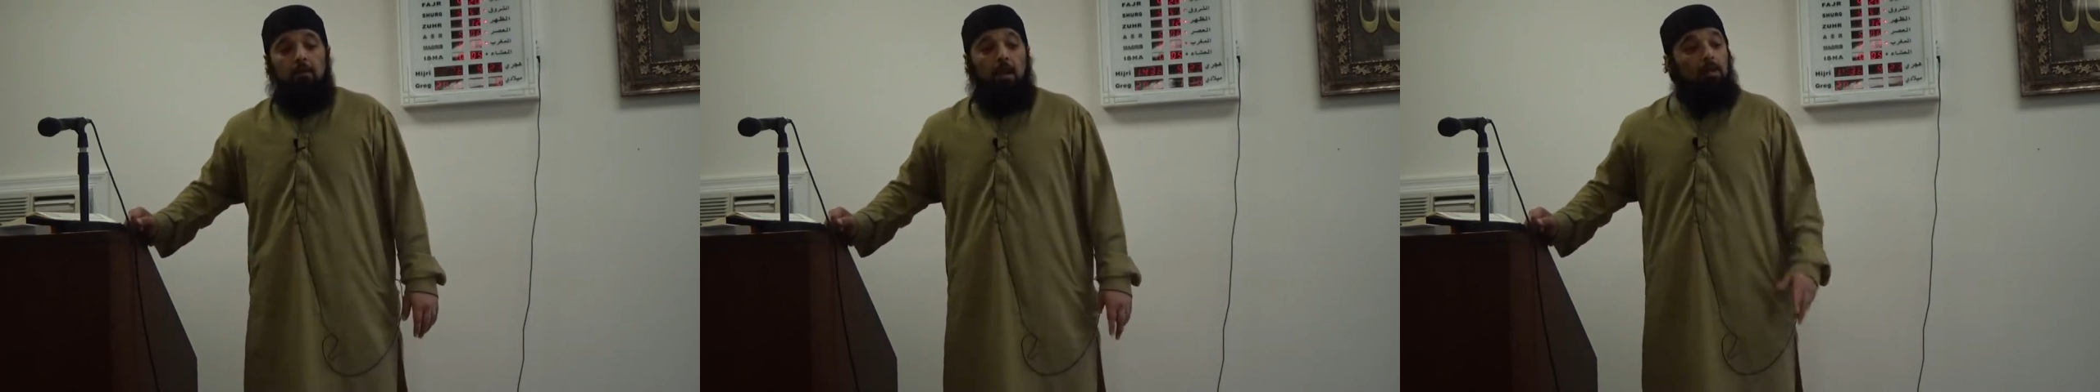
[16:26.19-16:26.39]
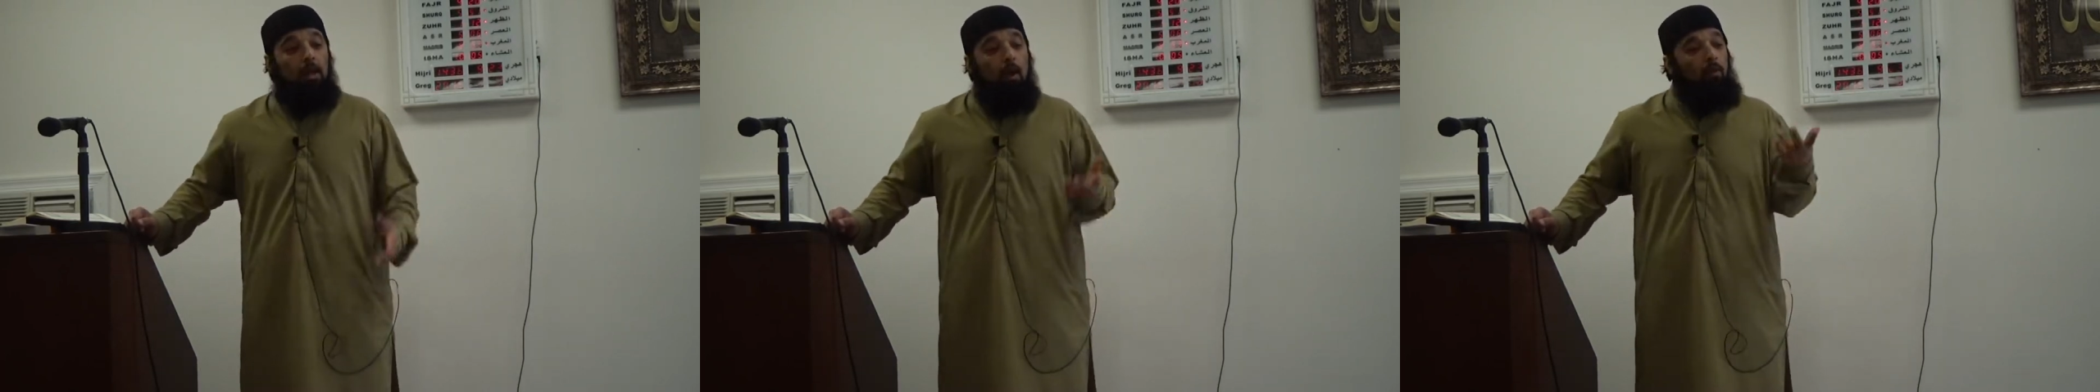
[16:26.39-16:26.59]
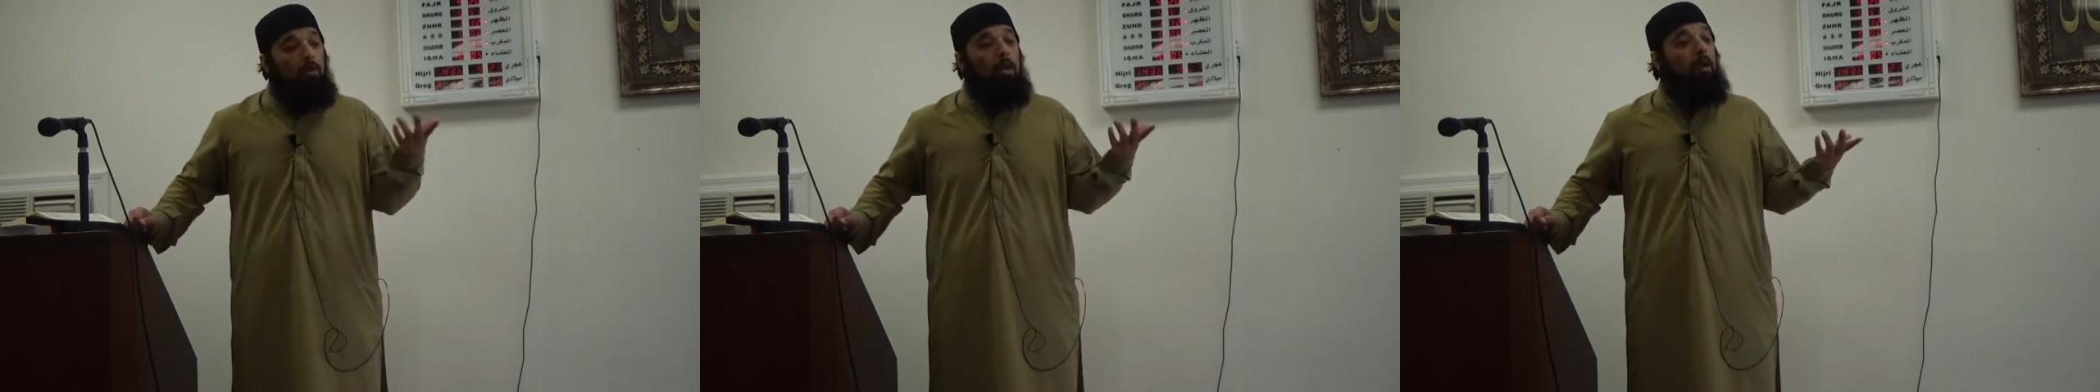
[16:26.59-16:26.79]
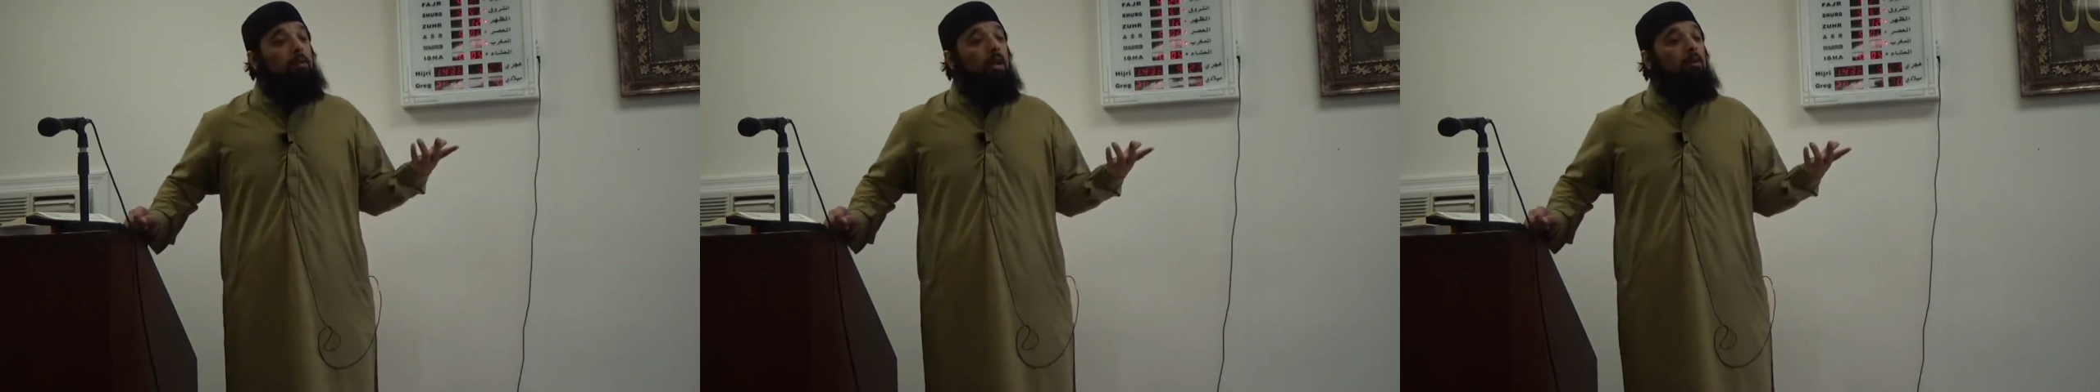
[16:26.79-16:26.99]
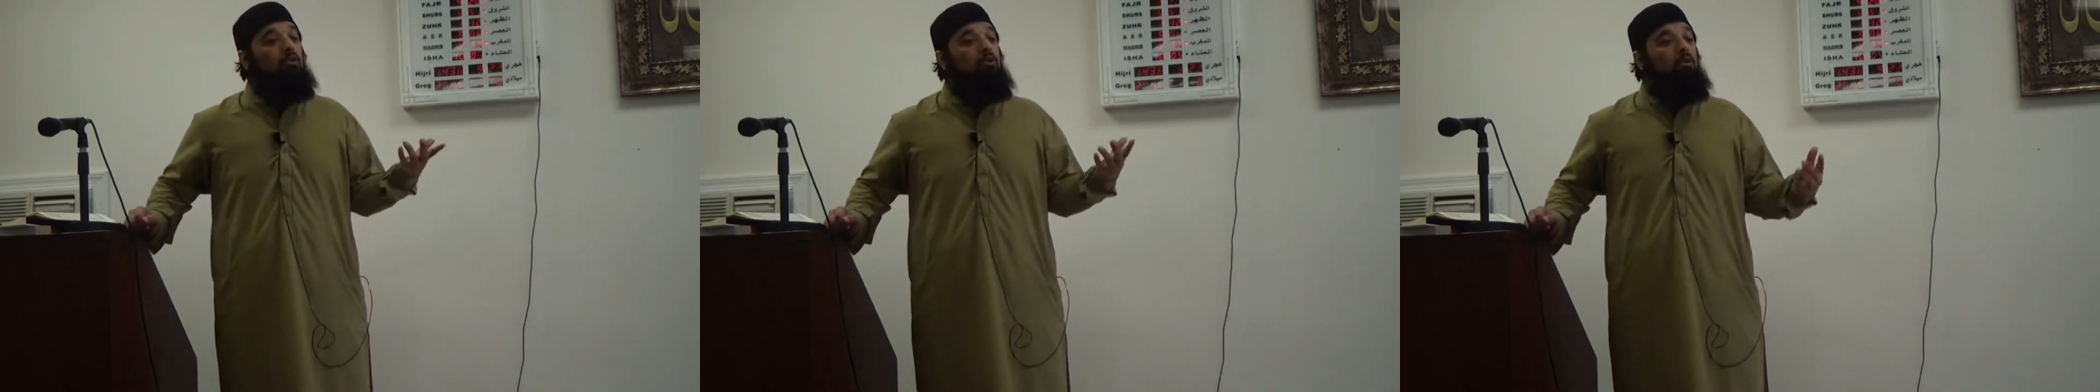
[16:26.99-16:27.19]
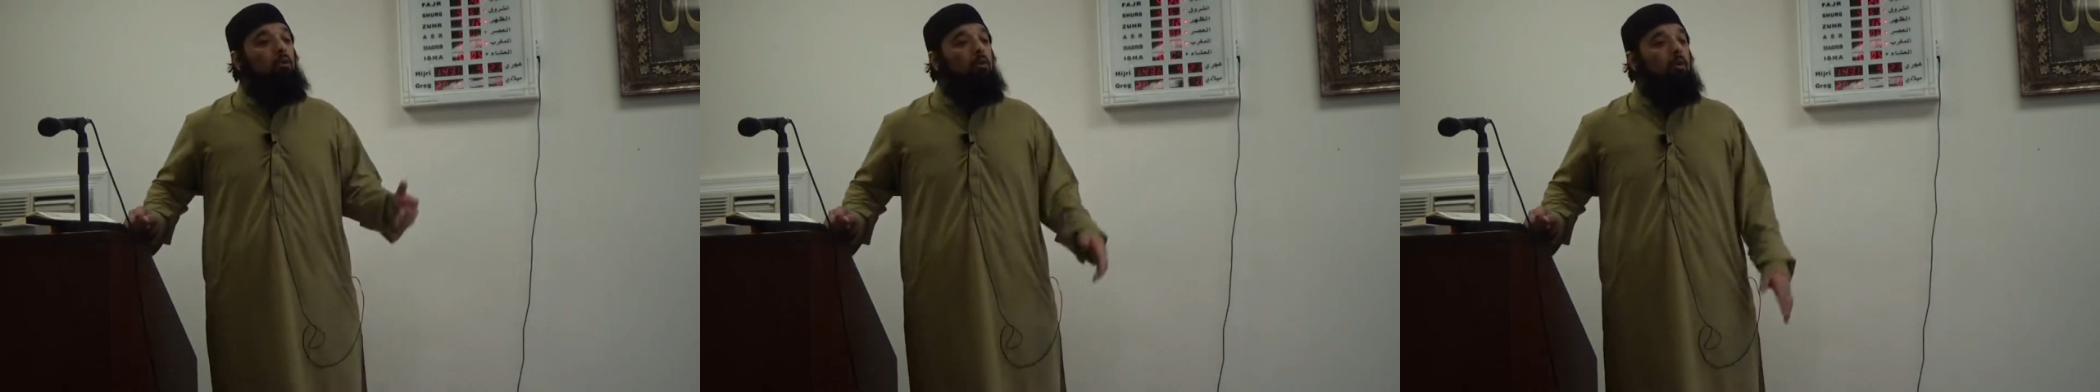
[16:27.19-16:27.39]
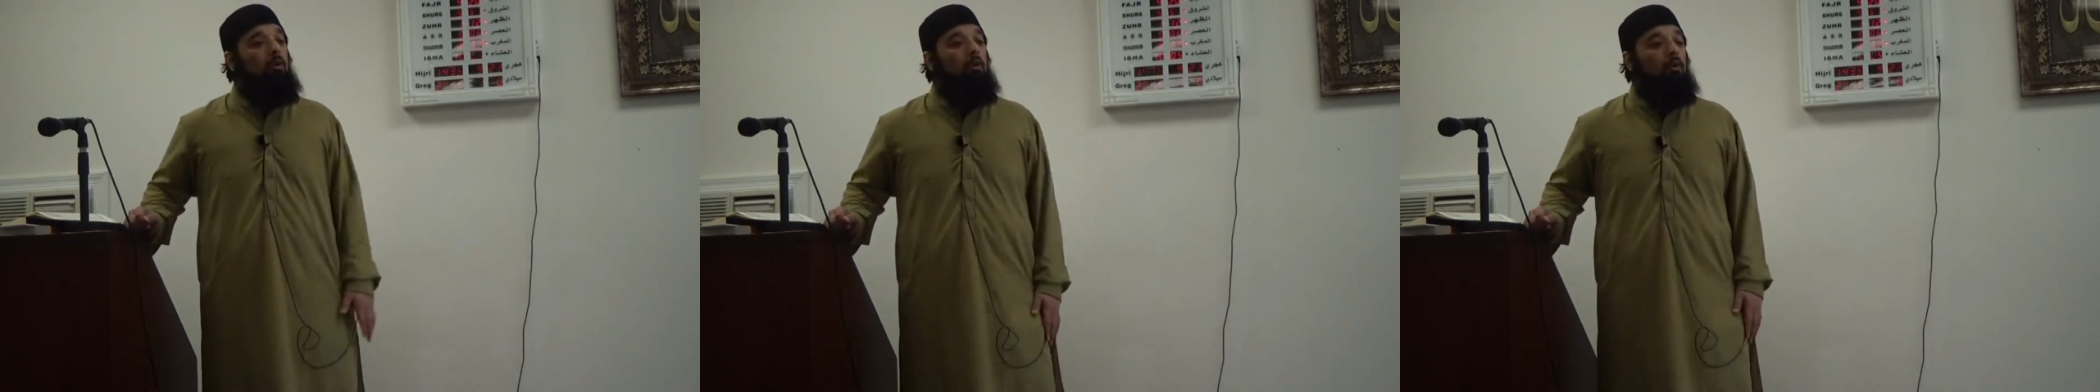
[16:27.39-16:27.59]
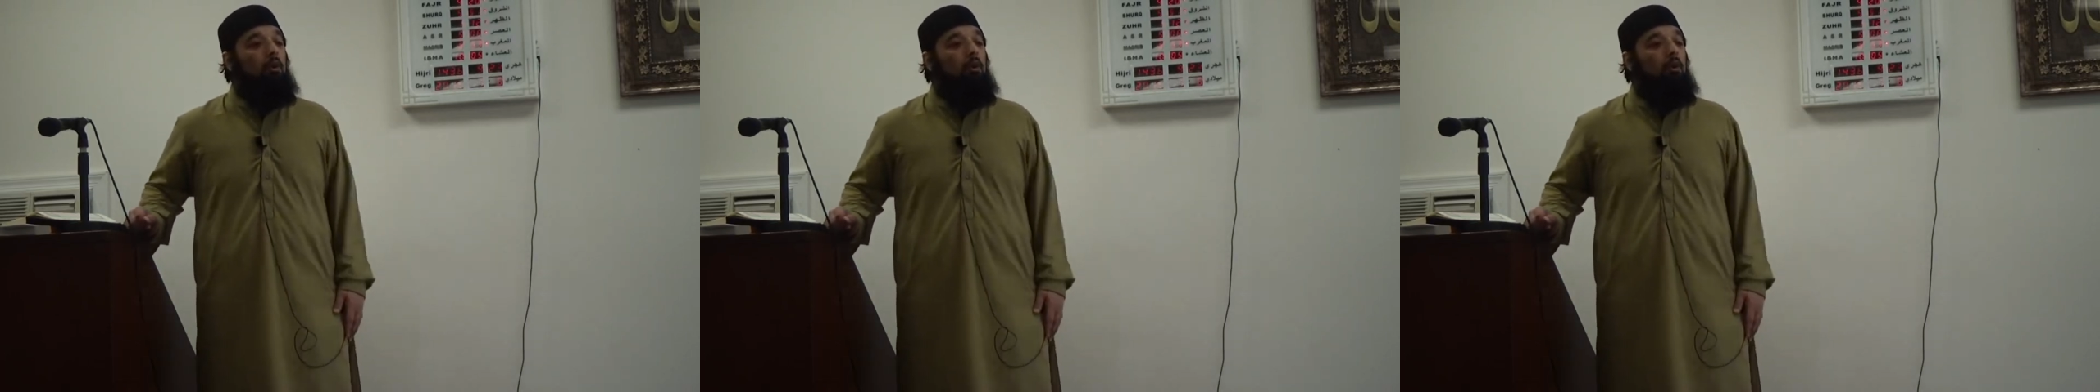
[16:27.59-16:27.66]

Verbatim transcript: Allah will not test you.